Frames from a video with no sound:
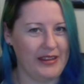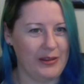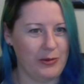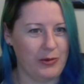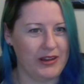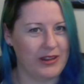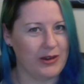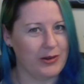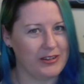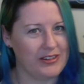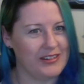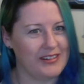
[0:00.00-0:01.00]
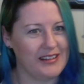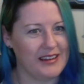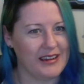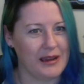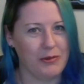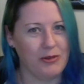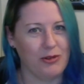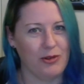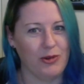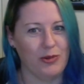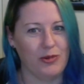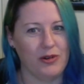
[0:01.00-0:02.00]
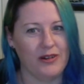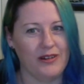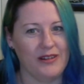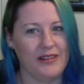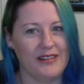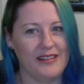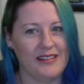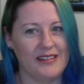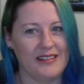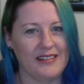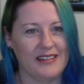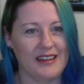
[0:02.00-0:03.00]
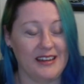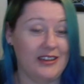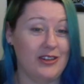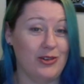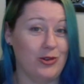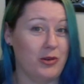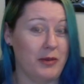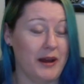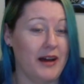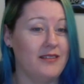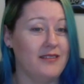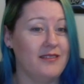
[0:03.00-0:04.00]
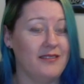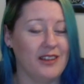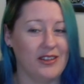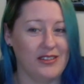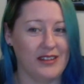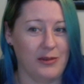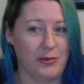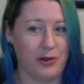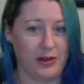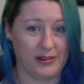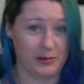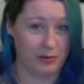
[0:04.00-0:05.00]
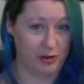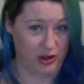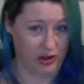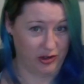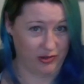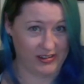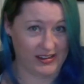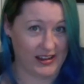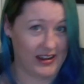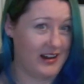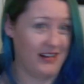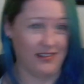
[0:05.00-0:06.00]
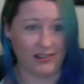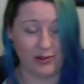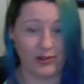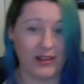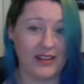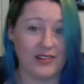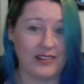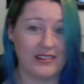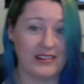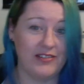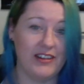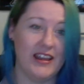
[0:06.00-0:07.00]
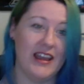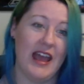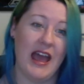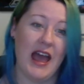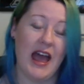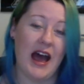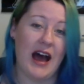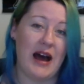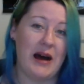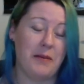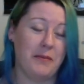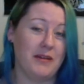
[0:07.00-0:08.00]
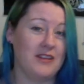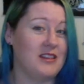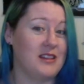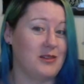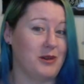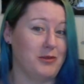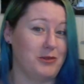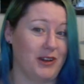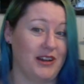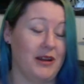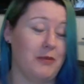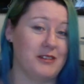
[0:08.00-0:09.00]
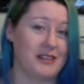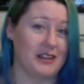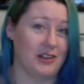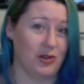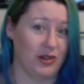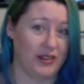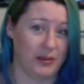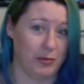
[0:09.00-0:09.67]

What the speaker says: one of the questions that came through was, can you talk about those other works and what genres they are and all that sort of stuff? So that's what I'm doing, and I'm just going to call it the